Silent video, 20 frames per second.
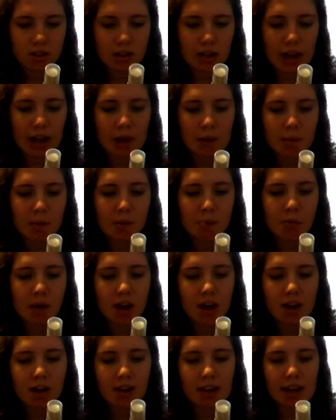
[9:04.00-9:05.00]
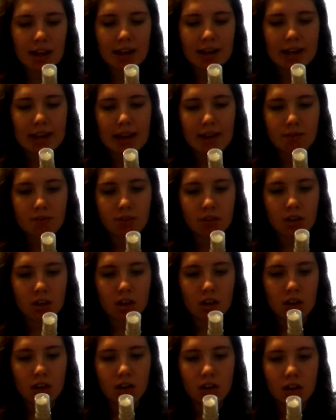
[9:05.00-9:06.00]
chamomile and
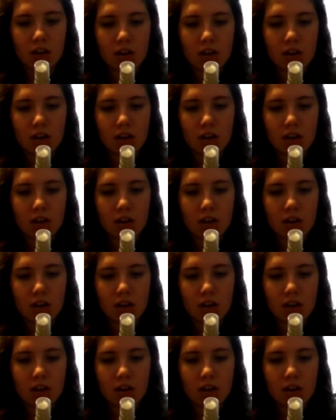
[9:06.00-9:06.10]
lavender